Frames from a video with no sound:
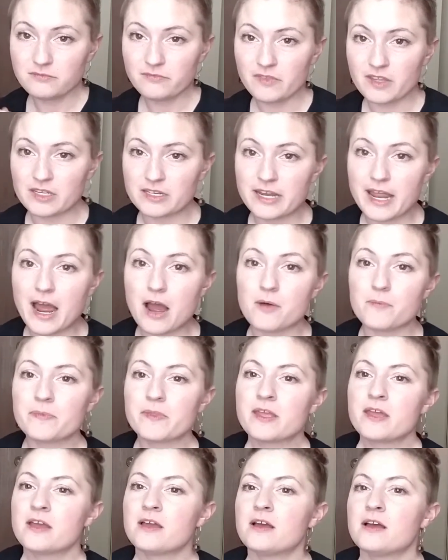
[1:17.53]
Now,
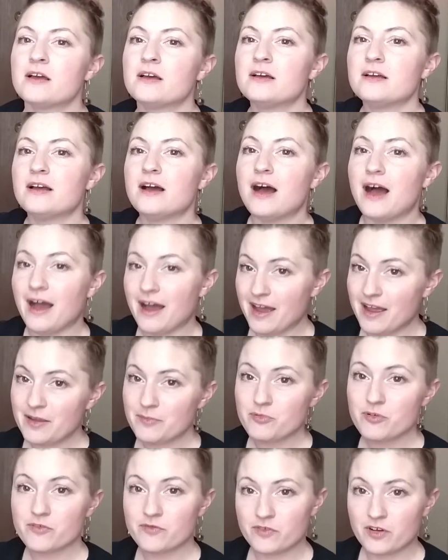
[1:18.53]
I
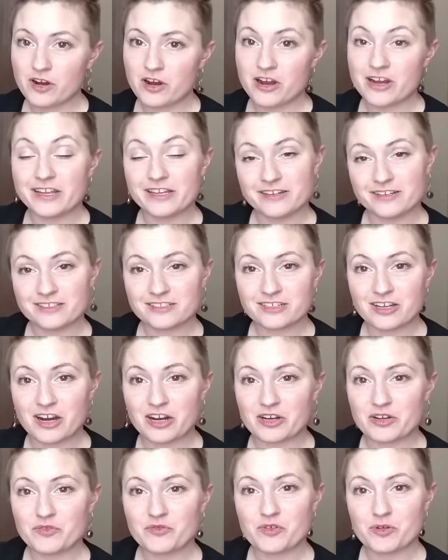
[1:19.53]
prefer Eden's
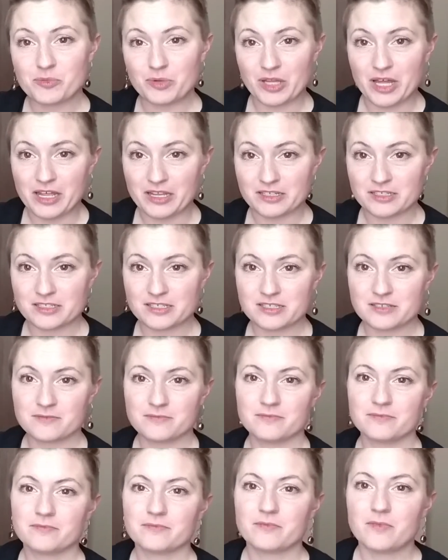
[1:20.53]
Garden for blends
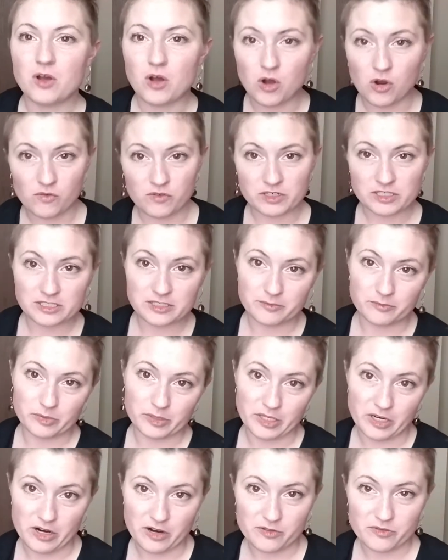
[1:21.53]
over
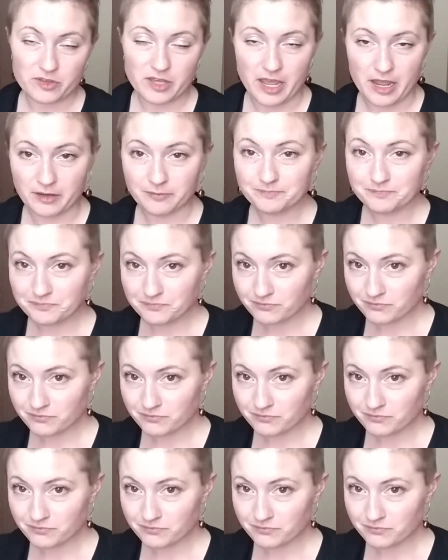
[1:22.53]
Simply Earth, okay?